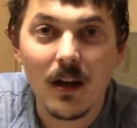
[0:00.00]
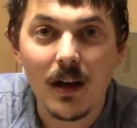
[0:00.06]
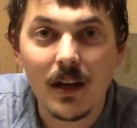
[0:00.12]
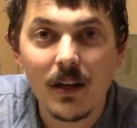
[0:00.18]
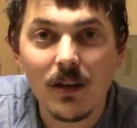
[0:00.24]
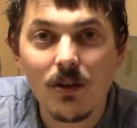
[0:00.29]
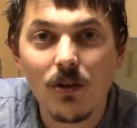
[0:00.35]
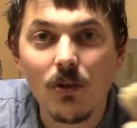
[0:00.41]

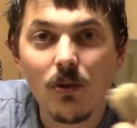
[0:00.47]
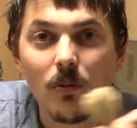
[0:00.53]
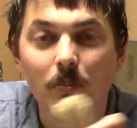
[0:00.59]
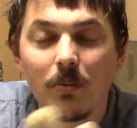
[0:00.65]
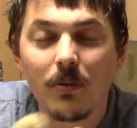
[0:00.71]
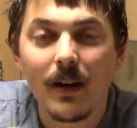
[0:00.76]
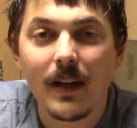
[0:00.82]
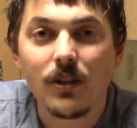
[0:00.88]
undue
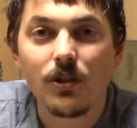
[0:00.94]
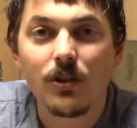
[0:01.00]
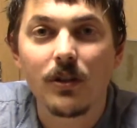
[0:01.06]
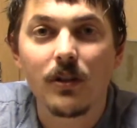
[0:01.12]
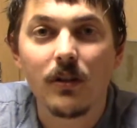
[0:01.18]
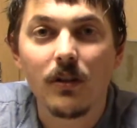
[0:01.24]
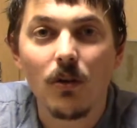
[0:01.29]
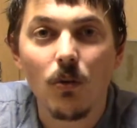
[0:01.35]

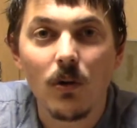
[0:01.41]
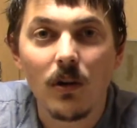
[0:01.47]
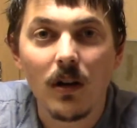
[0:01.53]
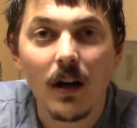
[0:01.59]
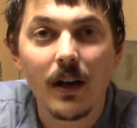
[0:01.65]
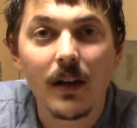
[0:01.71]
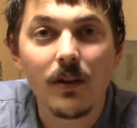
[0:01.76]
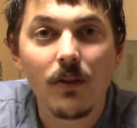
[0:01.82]
pressure
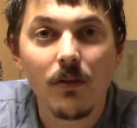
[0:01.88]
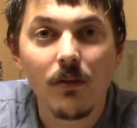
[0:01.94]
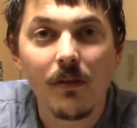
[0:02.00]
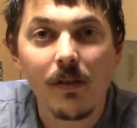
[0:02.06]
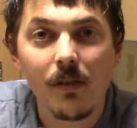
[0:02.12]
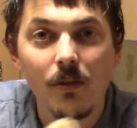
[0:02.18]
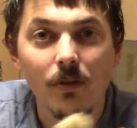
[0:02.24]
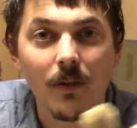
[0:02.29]
or undue
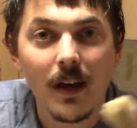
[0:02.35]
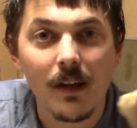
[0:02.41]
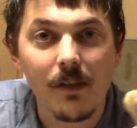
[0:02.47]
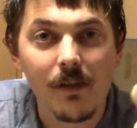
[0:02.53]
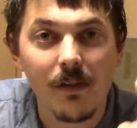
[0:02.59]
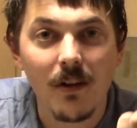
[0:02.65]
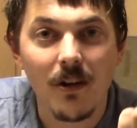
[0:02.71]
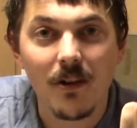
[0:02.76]

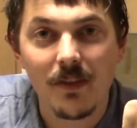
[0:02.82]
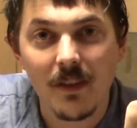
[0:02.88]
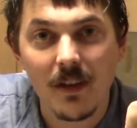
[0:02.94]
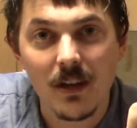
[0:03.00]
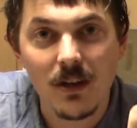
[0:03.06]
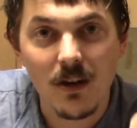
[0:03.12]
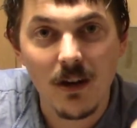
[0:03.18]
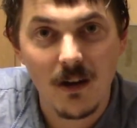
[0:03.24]
stress on
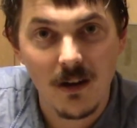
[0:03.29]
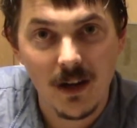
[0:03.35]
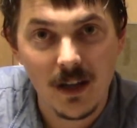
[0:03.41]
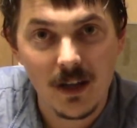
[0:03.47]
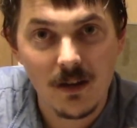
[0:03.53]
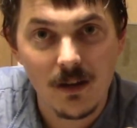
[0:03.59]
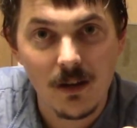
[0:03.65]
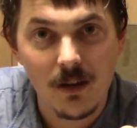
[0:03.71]
the
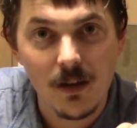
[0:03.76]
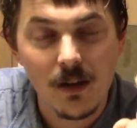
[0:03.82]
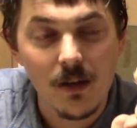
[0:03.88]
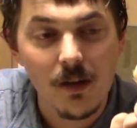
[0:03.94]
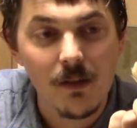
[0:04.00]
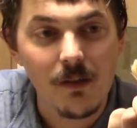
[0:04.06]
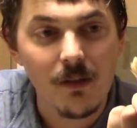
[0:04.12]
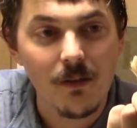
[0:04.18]
knot.
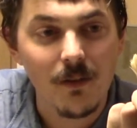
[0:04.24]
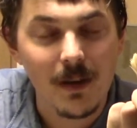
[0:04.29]
So I